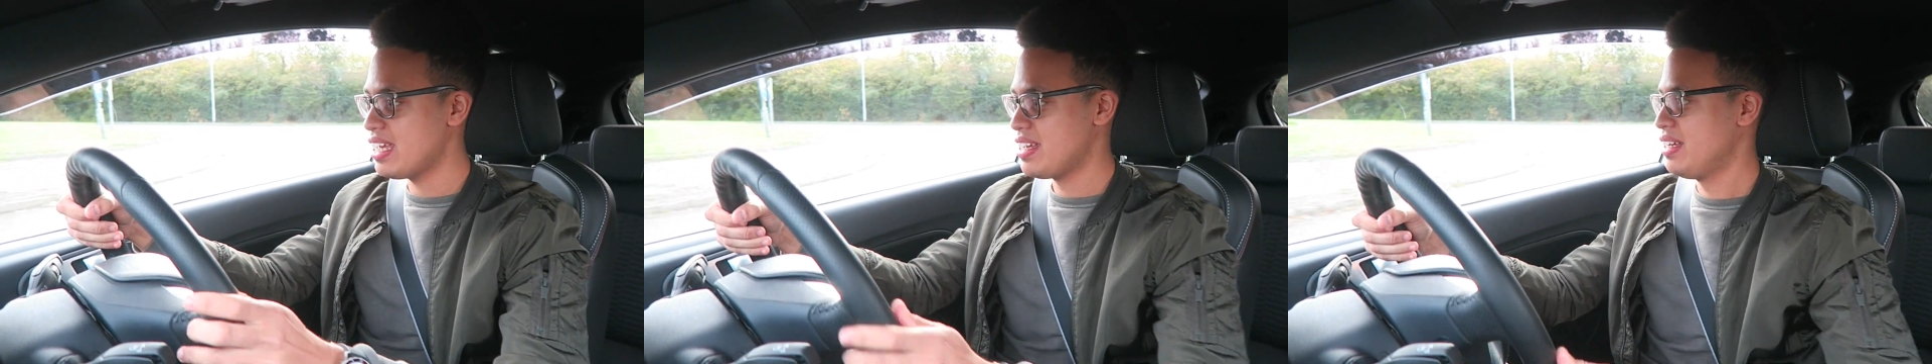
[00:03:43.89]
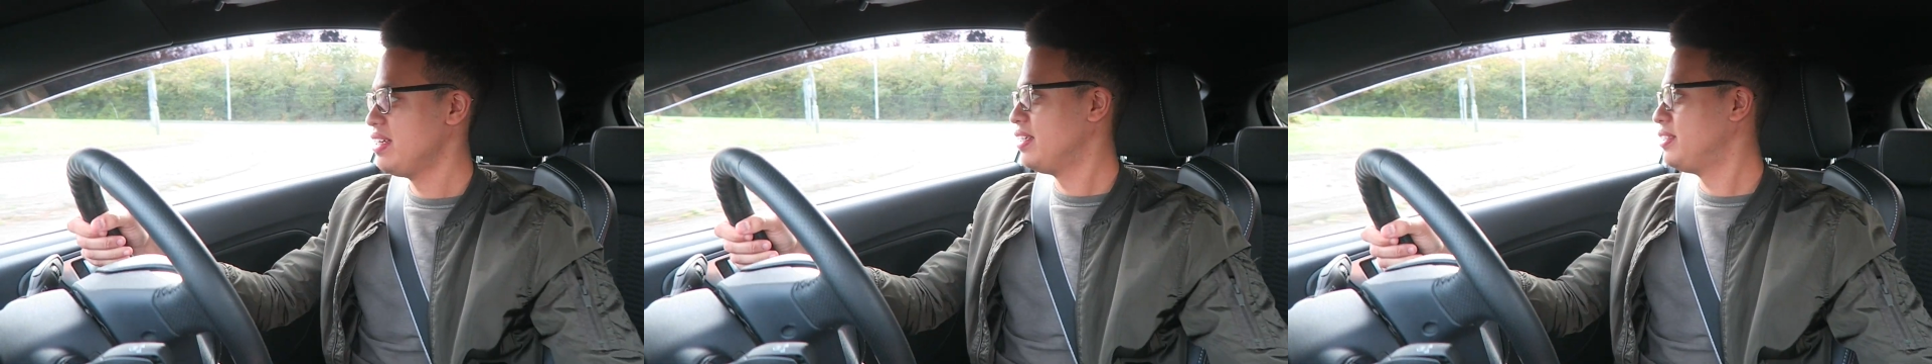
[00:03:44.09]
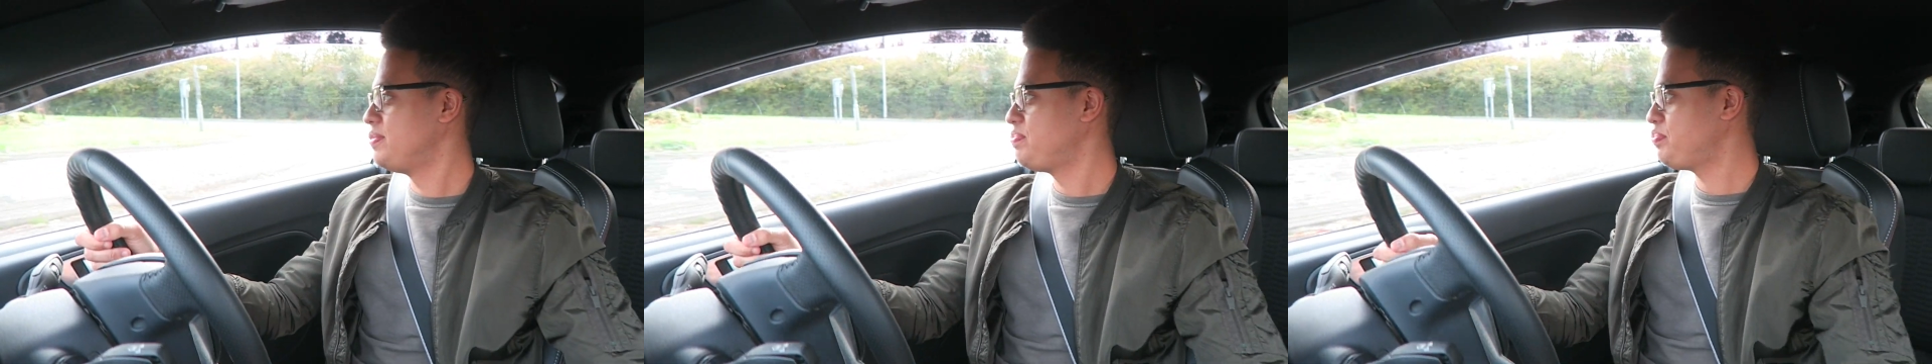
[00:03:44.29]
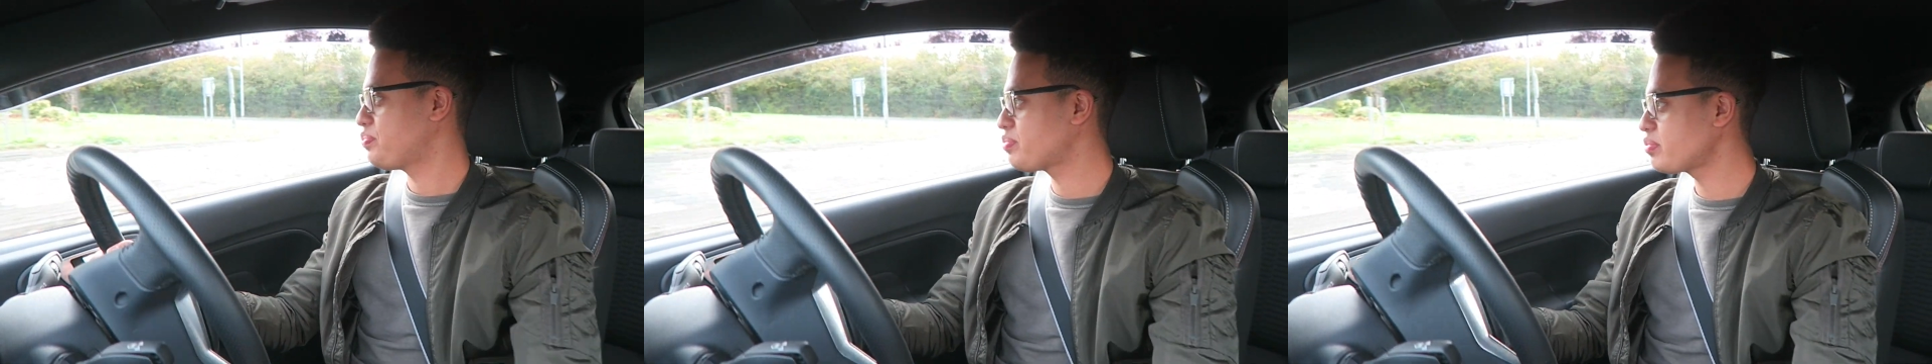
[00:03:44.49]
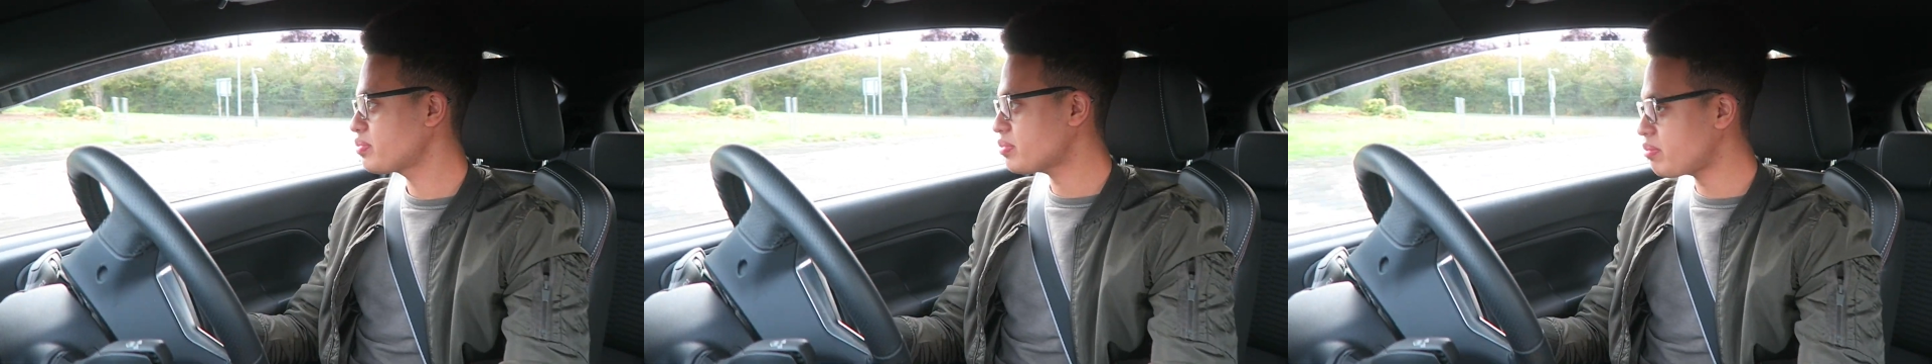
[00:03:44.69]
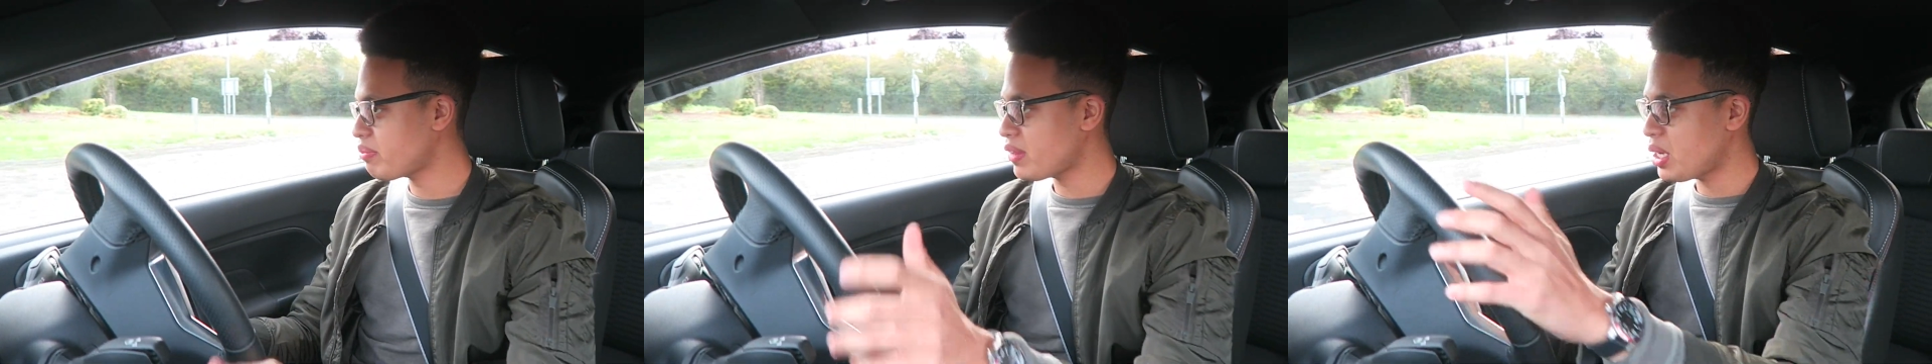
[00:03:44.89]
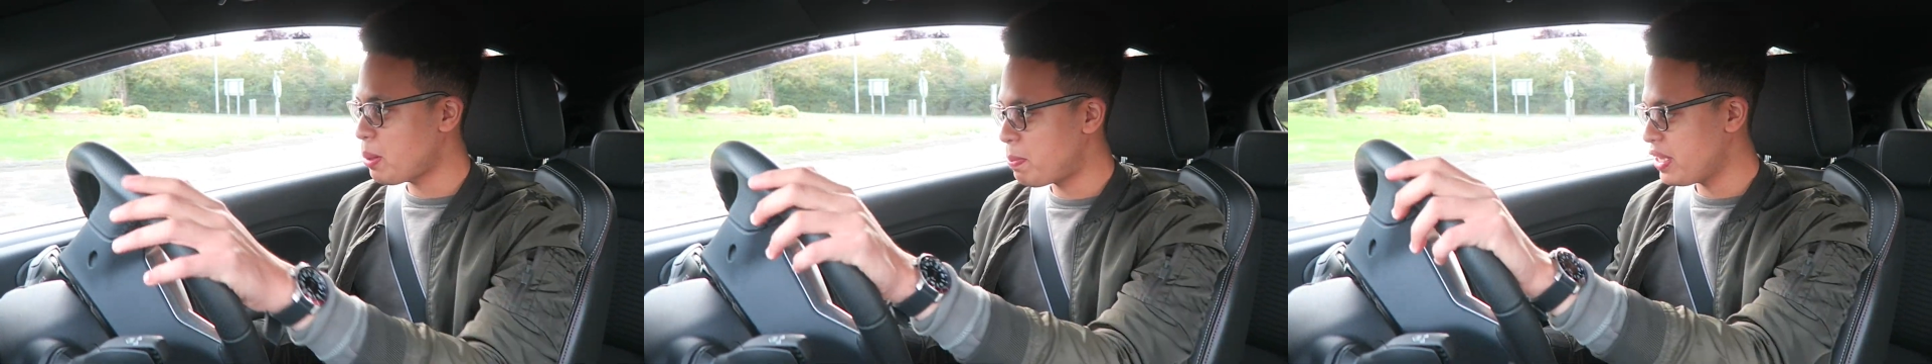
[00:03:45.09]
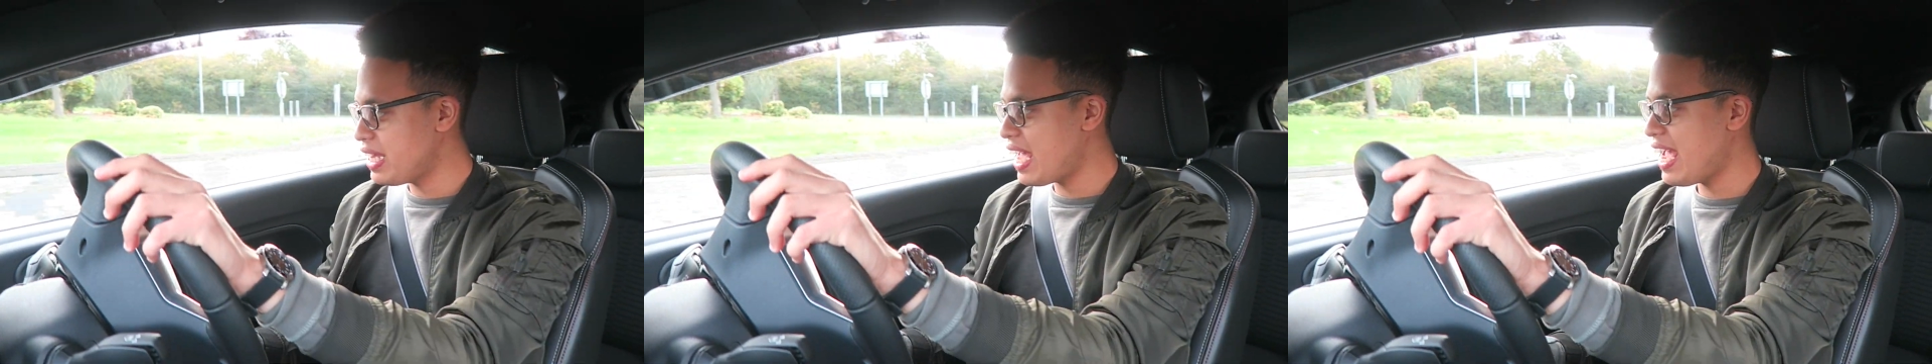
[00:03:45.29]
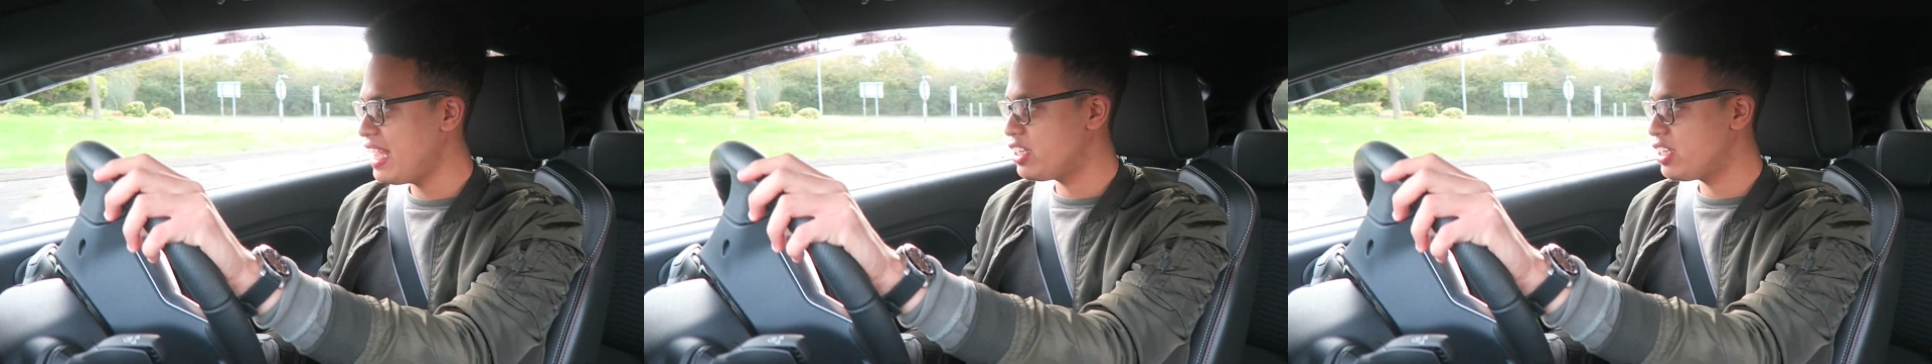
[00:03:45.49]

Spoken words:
But yeah,